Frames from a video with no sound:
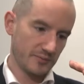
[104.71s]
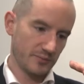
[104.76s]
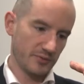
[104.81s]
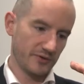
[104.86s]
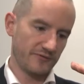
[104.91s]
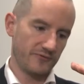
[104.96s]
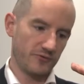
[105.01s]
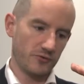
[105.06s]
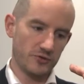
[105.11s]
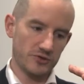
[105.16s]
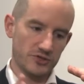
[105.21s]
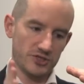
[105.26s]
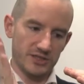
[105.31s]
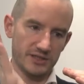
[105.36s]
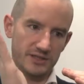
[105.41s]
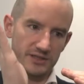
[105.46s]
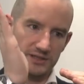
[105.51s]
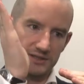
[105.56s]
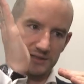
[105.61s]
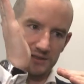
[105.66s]
But
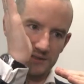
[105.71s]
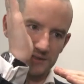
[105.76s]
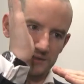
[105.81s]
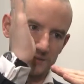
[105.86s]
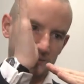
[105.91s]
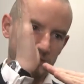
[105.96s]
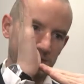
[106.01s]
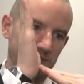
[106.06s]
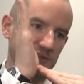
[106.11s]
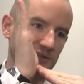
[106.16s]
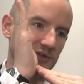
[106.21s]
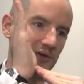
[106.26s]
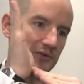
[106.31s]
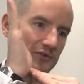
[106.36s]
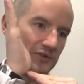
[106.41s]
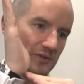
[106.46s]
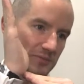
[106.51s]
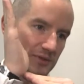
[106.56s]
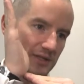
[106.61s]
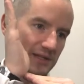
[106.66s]
4G means it
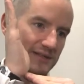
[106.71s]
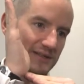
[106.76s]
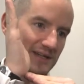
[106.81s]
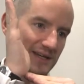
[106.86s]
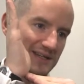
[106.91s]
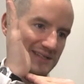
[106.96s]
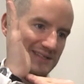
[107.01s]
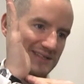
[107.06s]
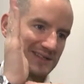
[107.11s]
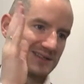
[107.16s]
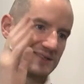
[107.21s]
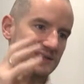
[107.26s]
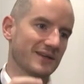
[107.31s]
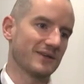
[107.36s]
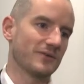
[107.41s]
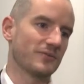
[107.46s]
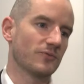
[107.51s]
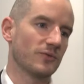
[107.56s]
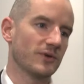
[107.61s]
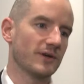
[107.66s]
goes up like that
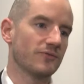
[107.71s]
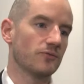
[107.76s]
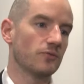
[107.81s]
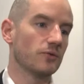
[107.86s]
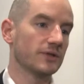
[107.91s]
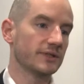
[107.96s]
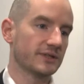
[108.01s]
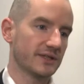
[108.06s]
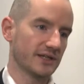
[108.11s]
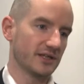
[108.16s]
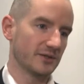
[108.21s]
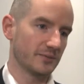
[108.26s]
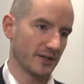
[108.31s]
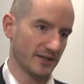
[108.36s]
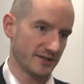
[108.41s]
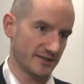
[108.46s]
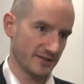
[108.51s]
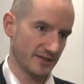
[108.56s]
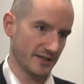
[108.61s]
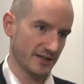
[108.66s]
we have 1
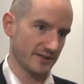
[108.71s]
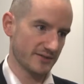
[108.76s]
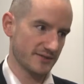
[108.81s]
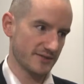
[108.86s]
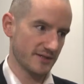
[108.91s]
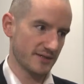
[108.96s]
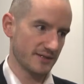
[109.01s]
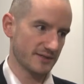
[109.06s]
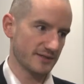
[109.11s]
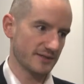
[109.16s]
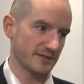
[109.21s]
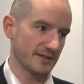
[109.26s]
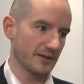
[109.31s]
gigabyte to the handset.